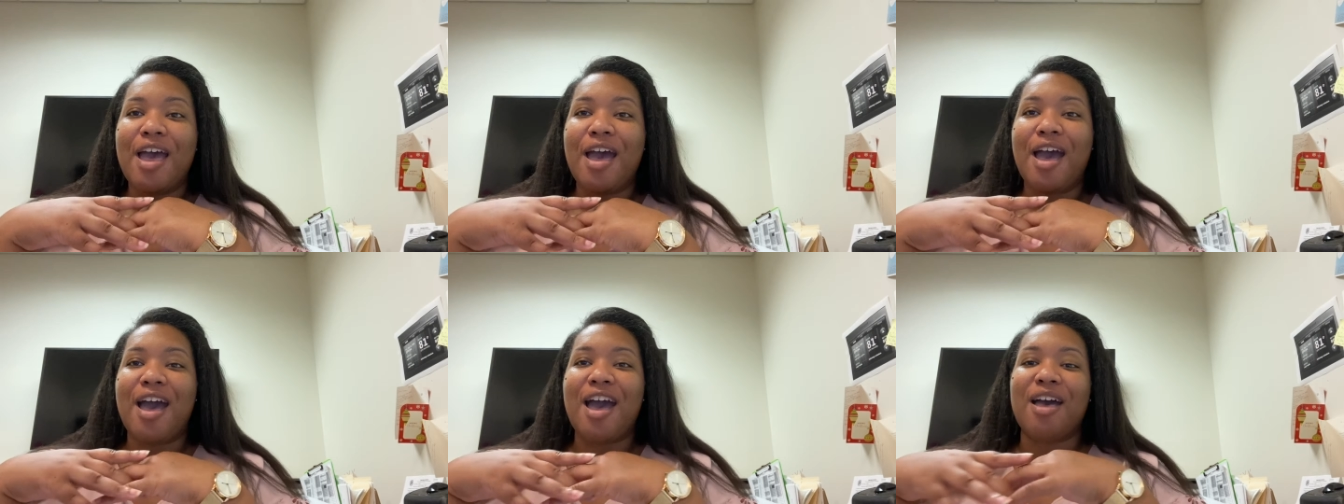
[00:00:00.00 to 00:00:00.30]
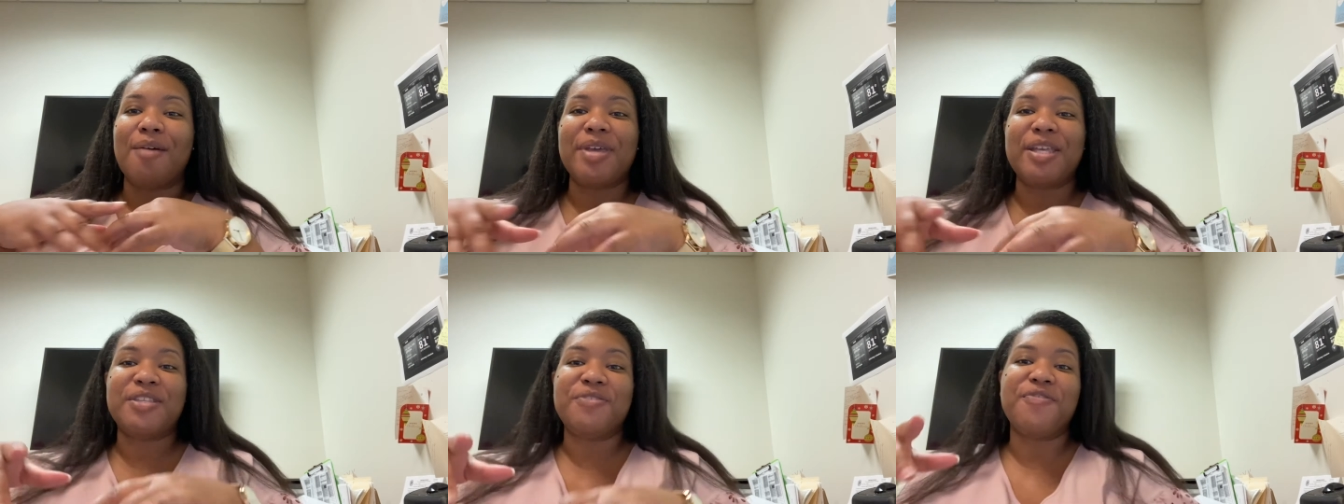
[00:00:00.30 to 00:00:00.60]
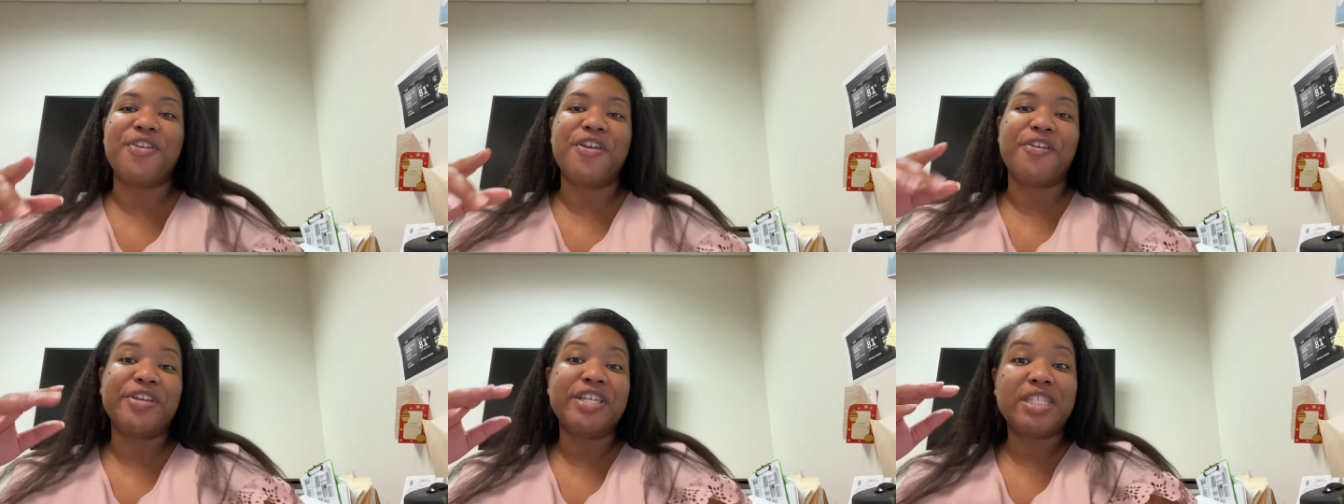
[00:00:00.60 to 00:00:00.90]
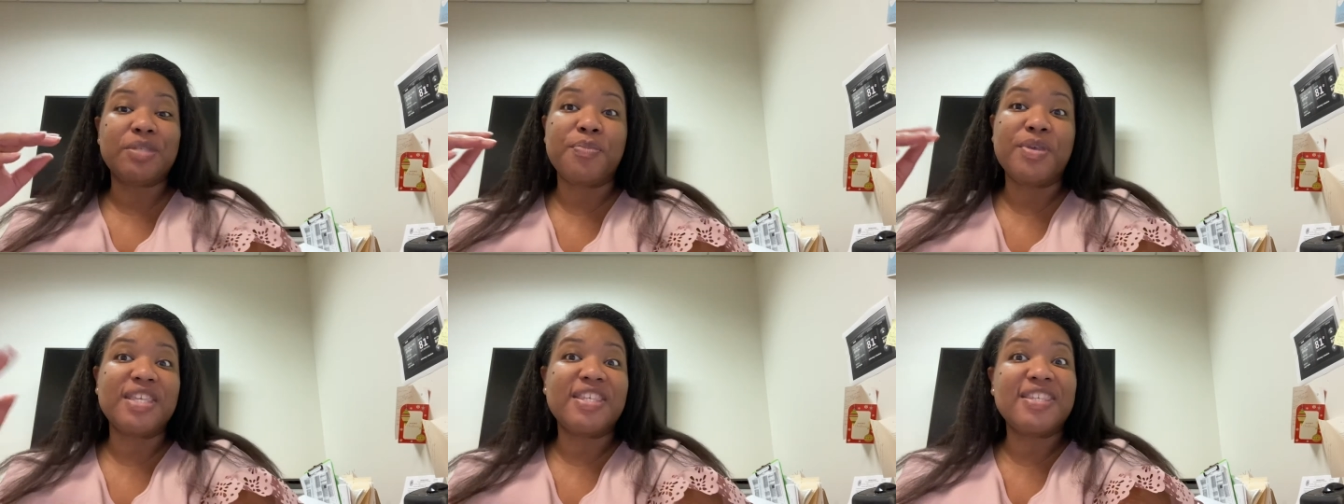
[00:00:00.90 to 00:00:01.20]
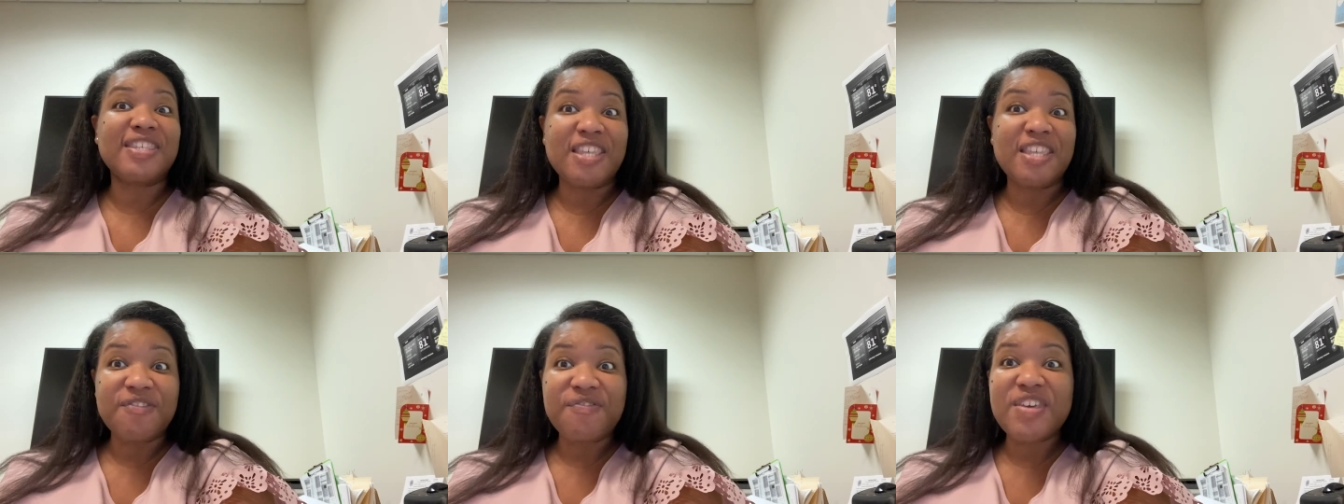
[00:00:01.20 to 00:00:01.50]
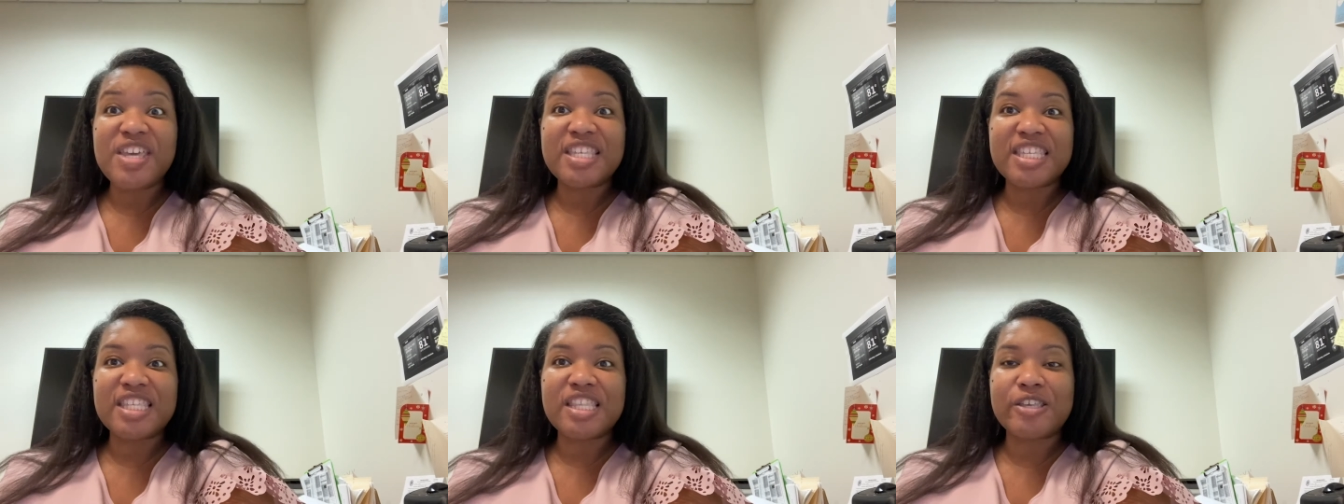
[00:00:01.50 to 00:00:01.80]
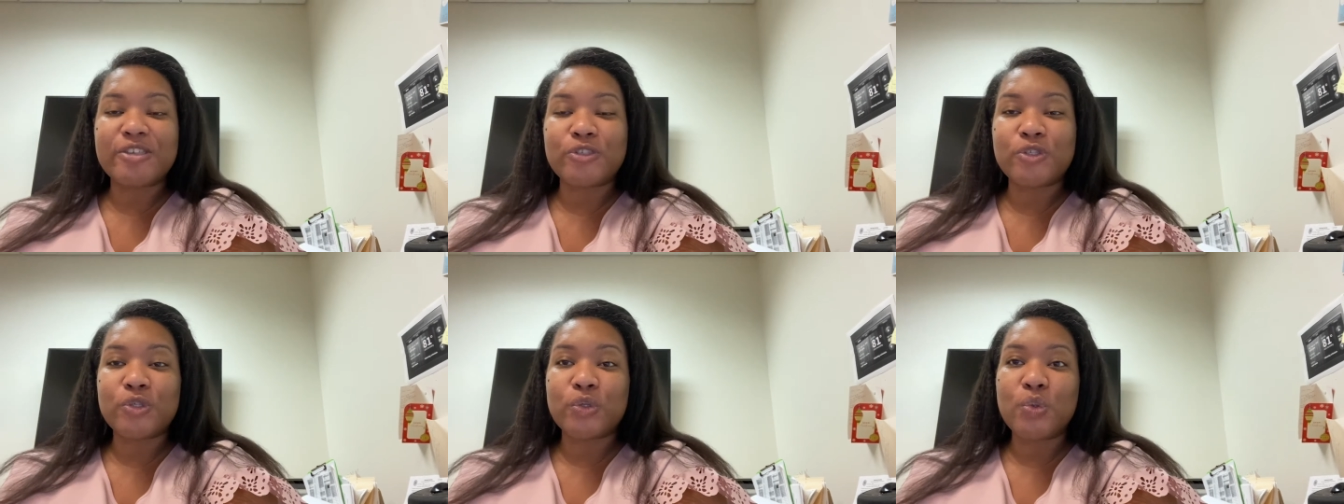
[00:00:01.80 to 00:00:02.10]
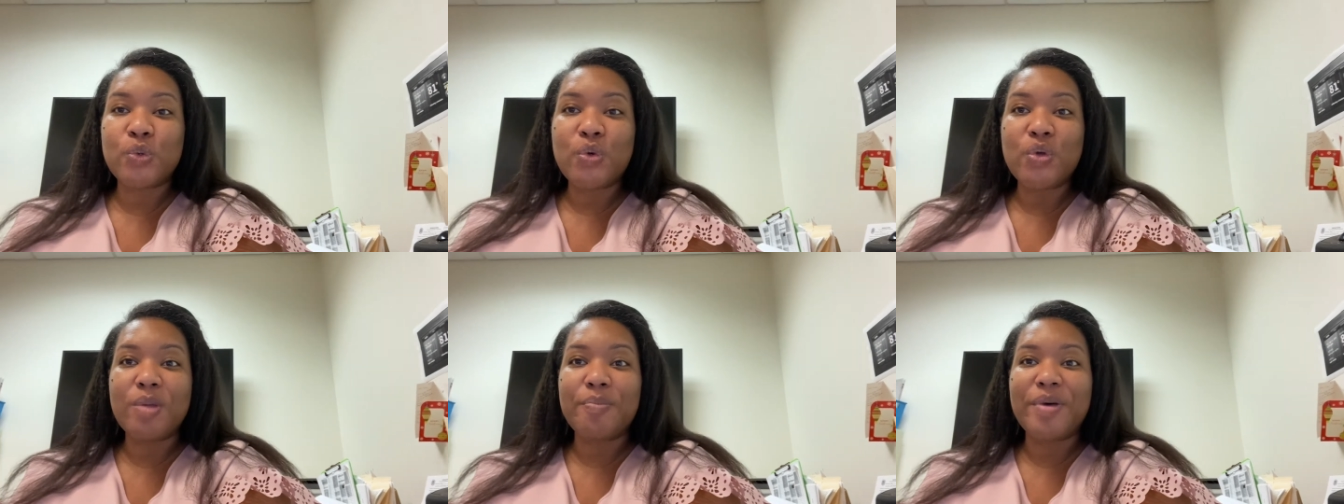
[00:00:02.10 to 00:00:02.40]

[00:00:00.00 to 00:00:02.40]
It's very specific to the school,